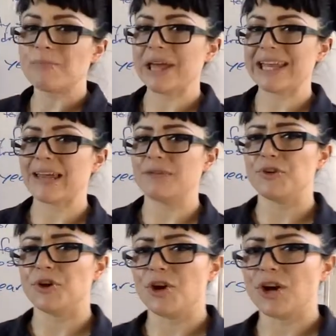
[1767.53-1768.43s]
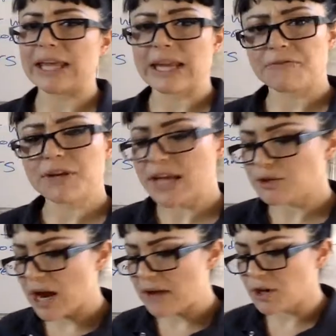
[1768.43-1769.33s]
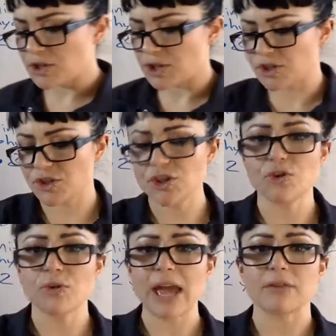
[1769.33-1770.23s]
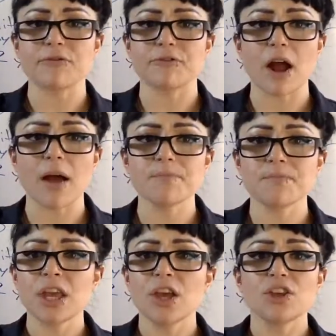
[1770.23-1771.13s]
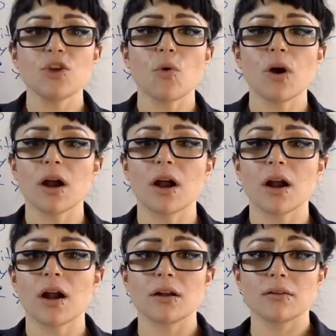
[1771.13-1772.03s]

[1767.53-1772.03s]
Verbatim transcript: But if you're an everyday driver just to and from your,